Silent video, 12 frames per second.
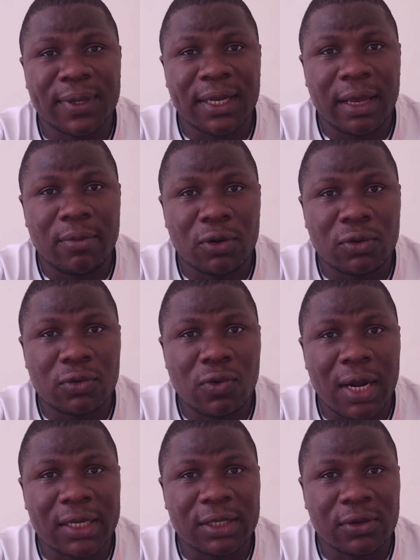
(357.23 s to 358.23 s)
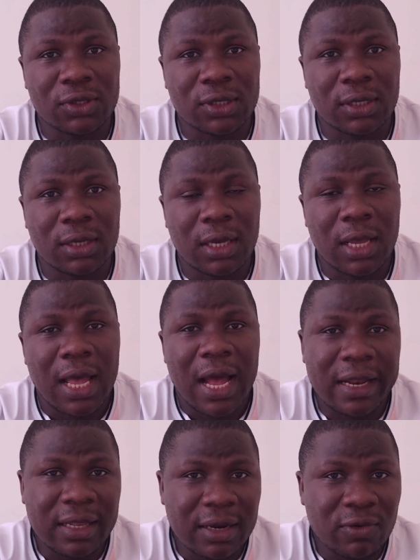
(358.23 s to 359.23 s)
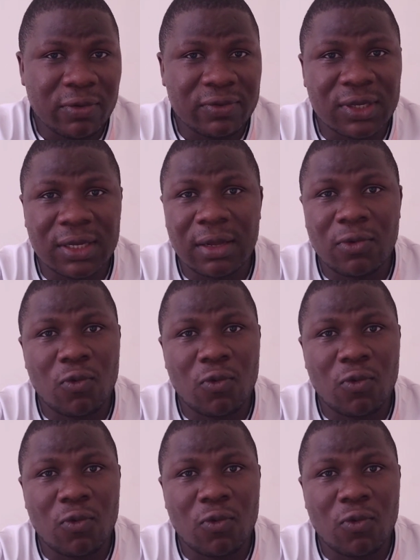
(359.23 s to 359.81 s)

been able to do at Chelsea. And then we've seen